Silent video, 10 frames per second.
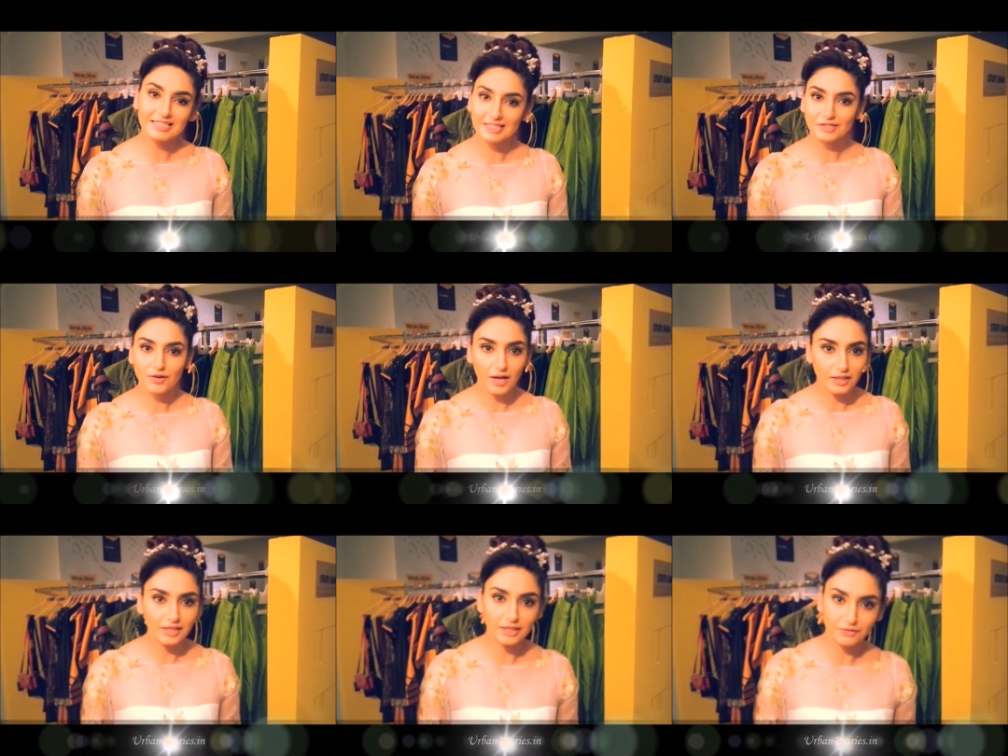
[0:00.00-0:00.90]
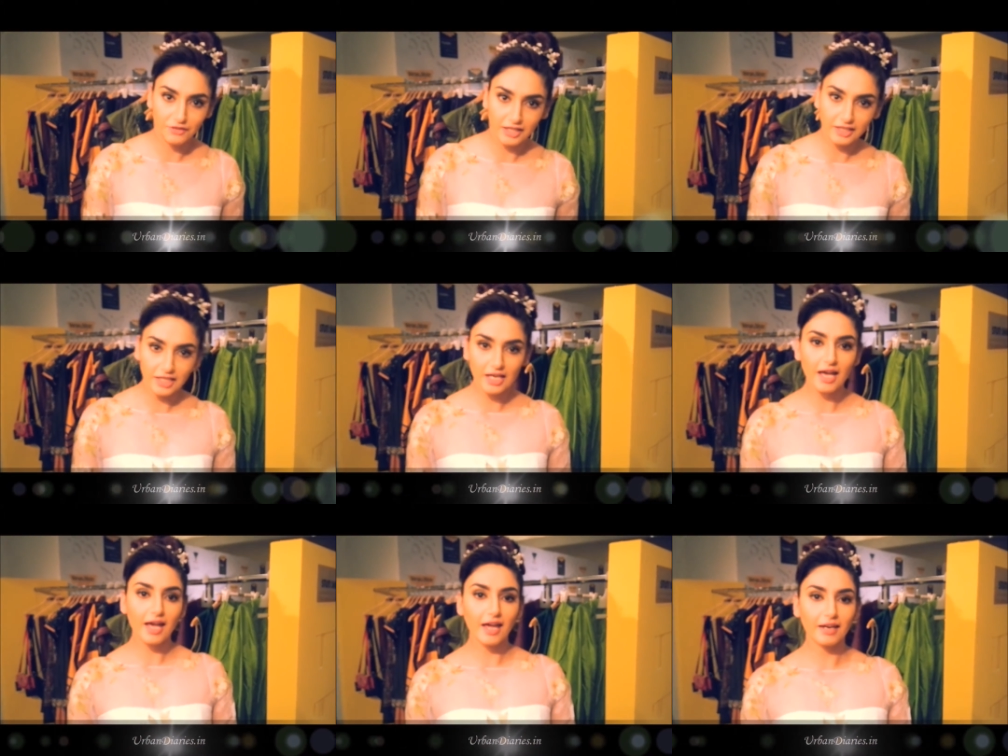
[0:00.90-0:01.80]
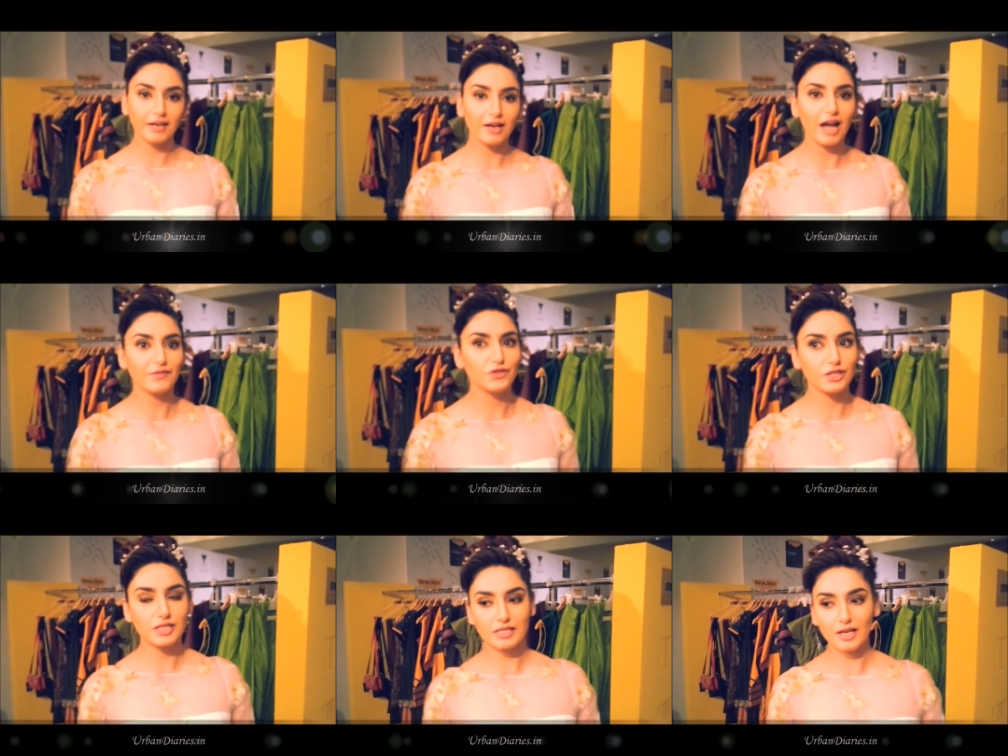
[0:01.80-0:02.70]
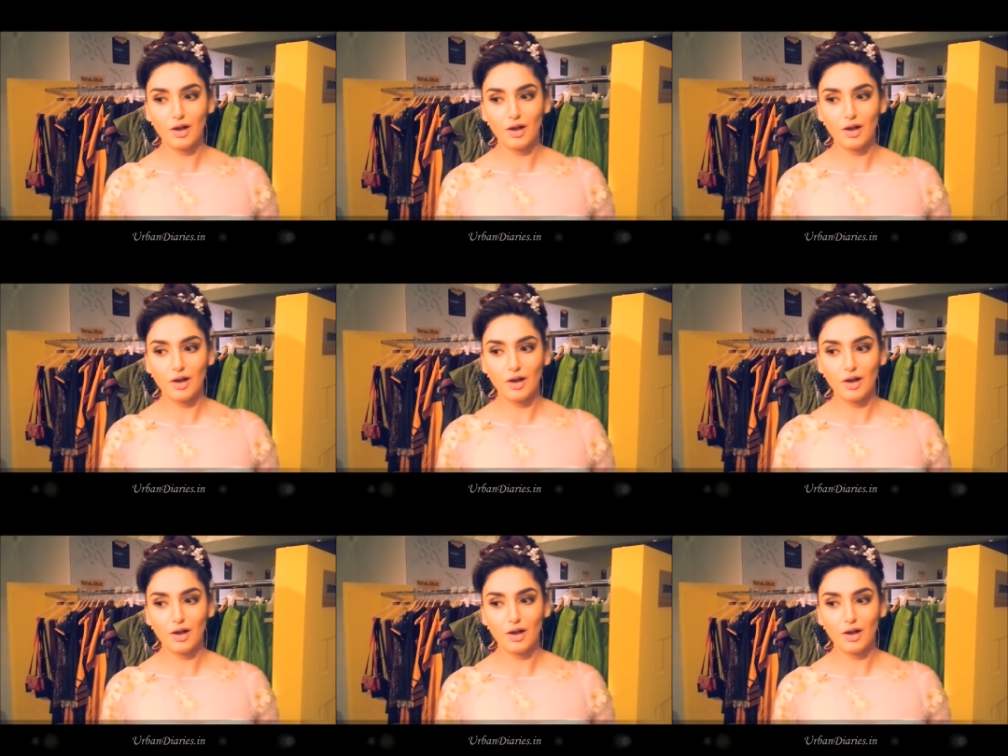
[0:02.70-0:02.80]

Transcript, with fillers: this is Ragini Dwivedi, and I just